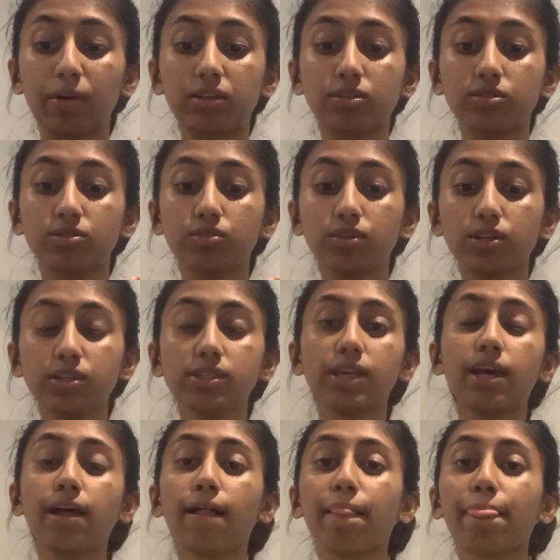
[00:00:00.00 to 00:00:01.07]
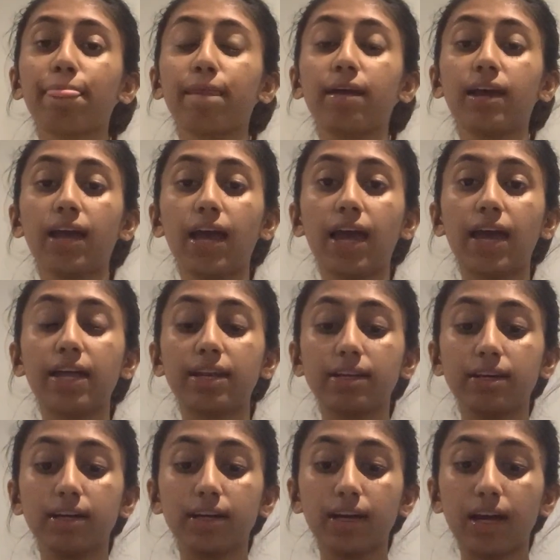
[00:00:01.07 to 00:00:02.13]
mental disorders, and
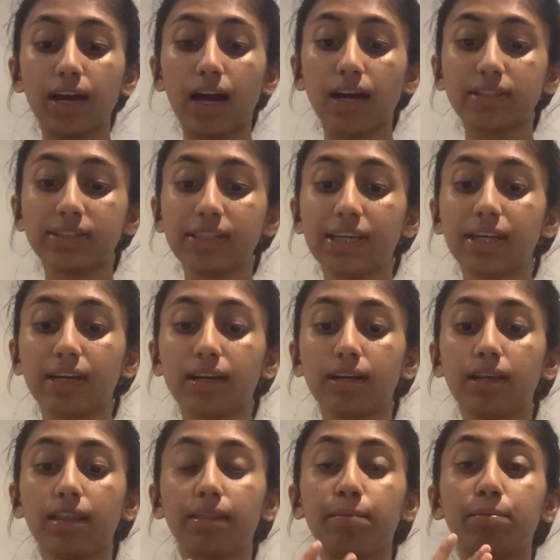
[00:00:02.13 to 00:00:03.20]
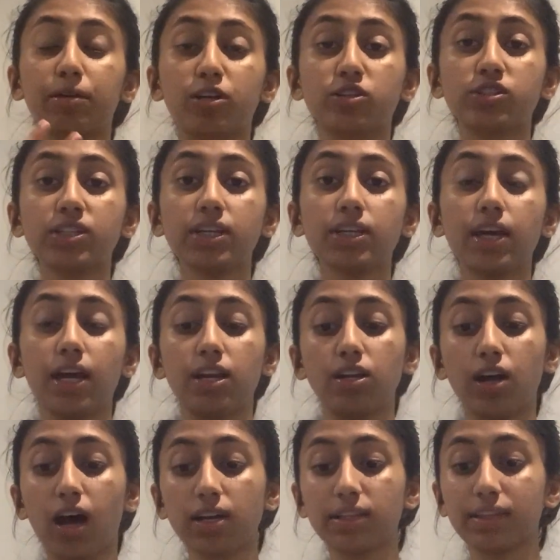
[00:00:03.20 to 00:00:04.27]
seeing the person and
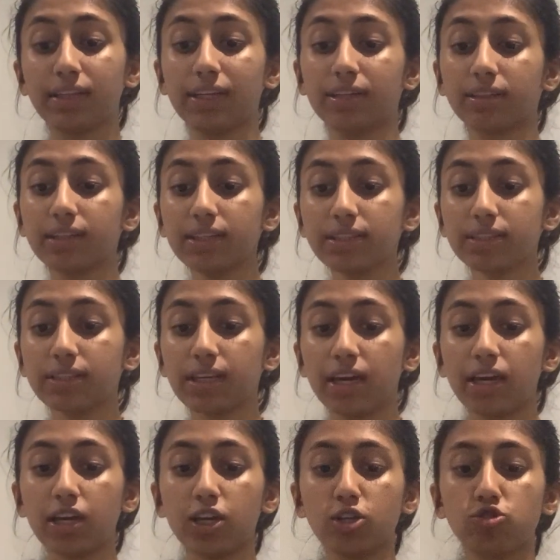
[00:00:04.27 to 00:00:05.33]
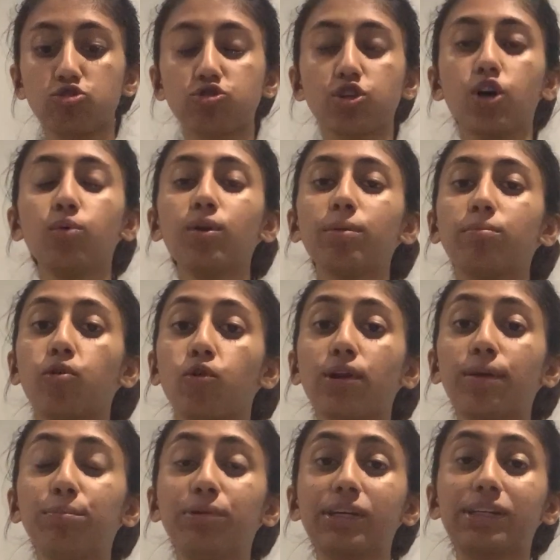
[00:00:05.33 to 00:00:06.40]
not the illness is so
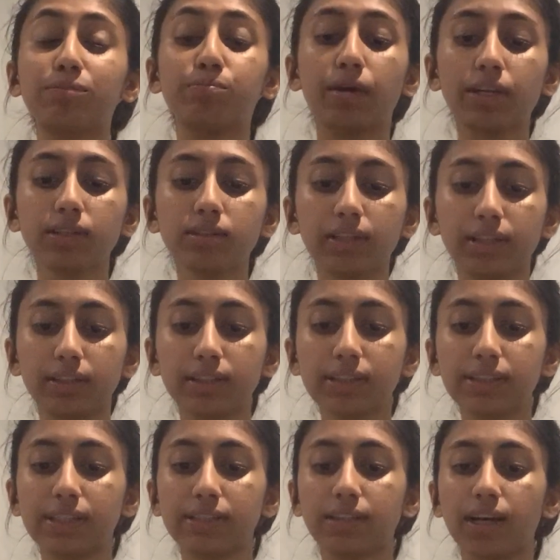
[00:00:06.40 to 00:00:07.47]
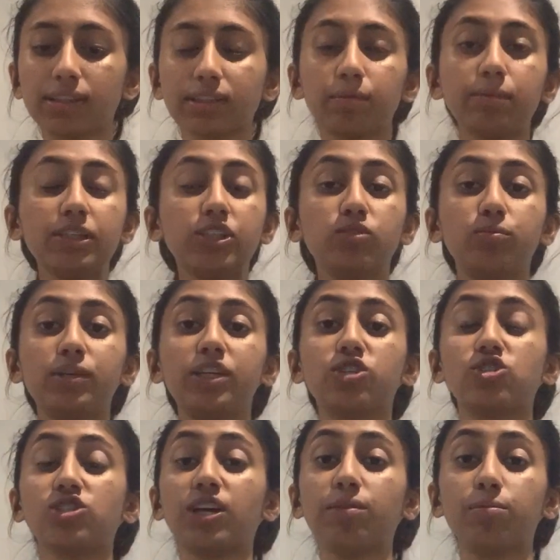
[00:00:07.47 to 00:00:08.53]
important because mental illness is not something to be
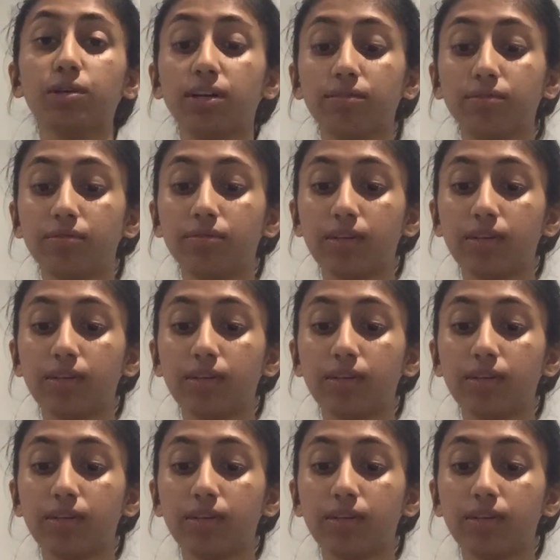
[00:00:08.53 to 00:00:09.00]
ashamed of.